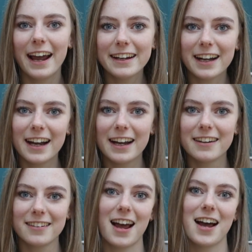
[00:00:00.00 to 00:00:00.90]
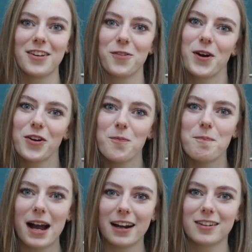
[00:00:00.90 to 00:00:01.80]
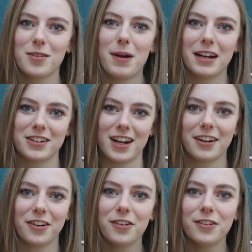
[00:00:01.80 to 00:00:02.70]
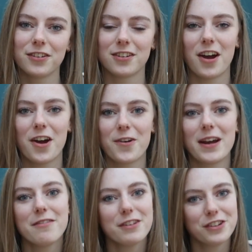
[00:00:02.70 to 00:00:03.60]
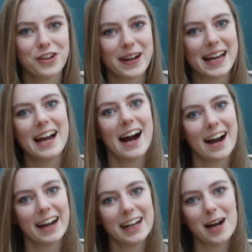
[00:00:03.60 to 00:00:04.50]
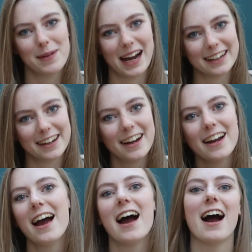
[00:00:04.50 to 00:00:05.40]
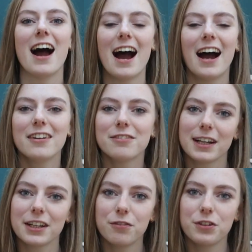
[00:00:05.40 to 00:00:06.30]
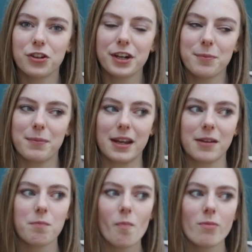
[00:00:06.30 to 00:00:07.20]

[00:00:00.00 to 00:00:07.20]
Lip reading: Hey guys, and welcome back to my channel. So if you're new here, hi, I'm Hannah and thank you for joining me.